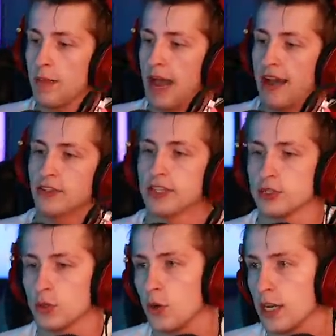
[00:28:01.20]
up. After
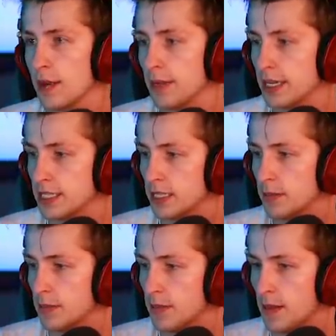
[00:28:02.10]
this, we're going up against them.
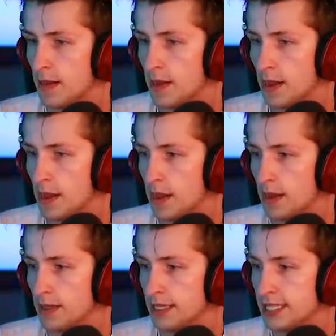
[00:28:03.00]

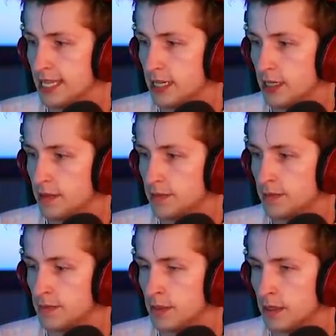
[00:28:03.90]
Let's hit them.
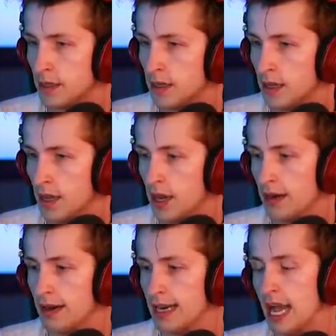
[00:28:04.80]
All
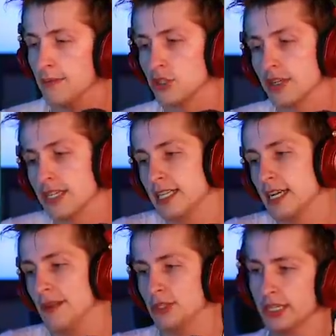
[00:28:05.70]
right. I'm
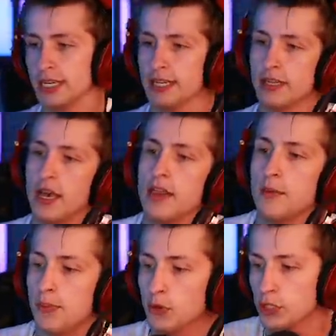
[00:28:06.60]
drinking... I'm drinking the, the
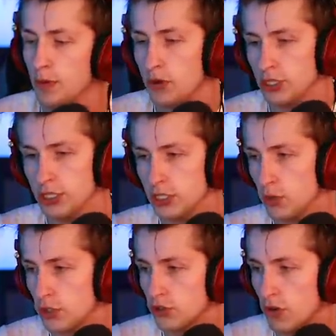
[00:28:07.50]
boost potion so
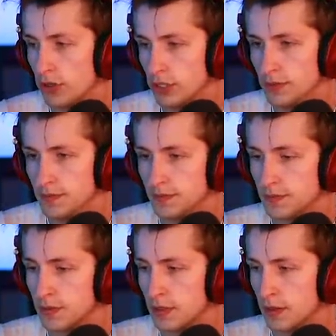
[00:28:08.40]
we're stronger.
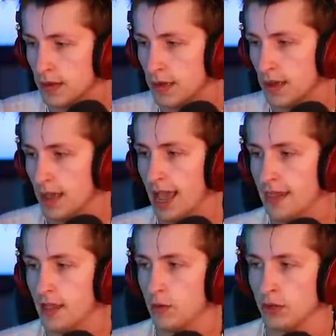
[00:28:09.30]

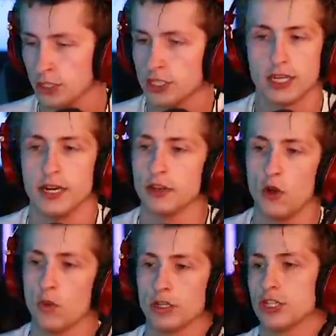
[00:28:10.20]
And then we're just gonna go...
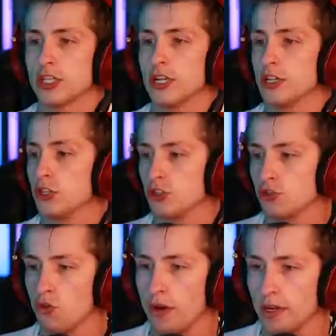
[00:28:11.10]
We're just gonna
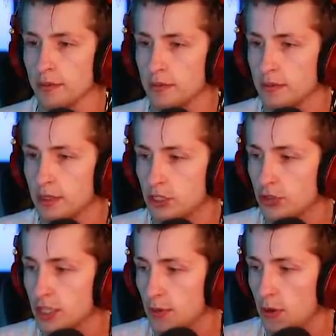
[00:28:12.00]
destroy them. Let's
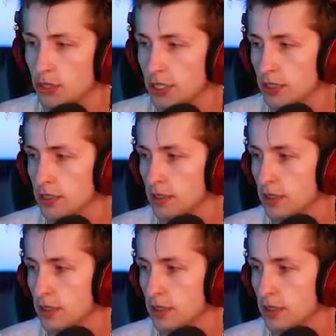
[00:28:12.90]
drink the potion.